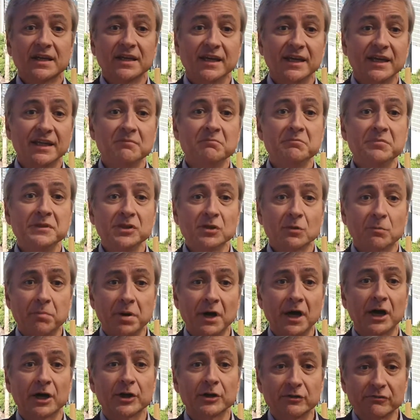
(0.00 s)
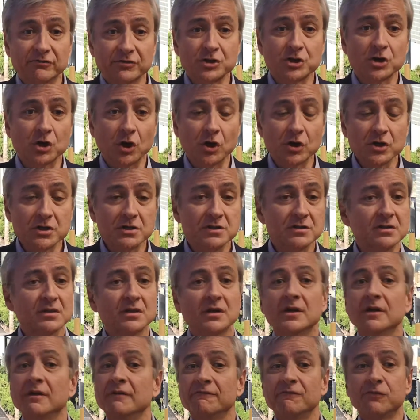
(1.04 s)
and be a partner of choice
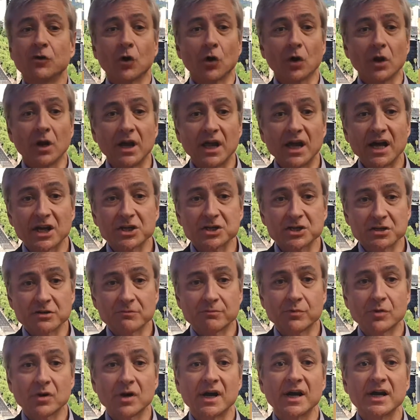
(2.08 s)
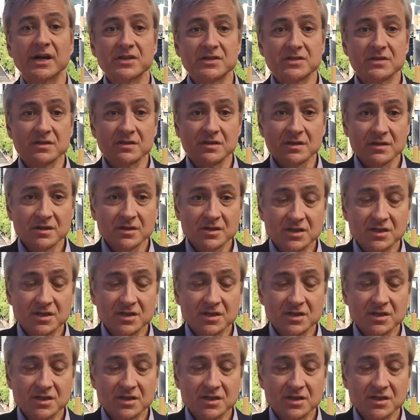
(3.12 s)
for large enterprise,